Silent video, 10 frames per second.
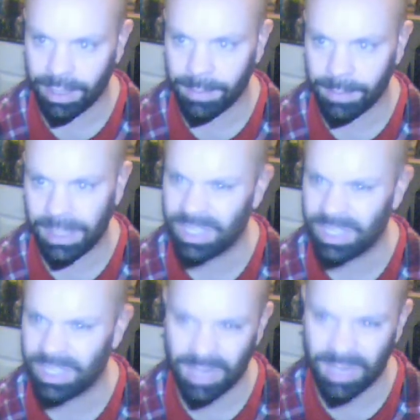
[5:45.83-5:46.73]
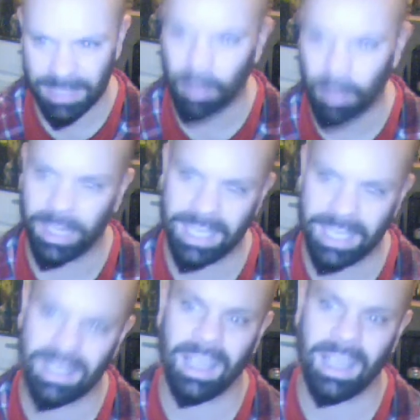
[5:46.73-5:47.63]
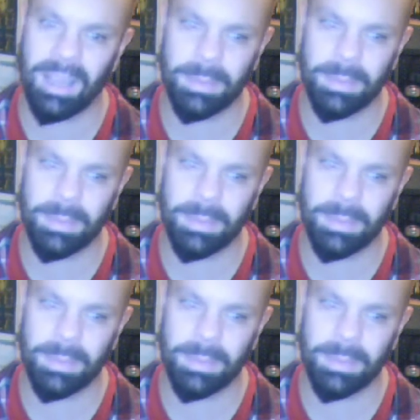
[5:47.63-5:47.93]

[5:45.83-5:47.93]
he just uses bodies and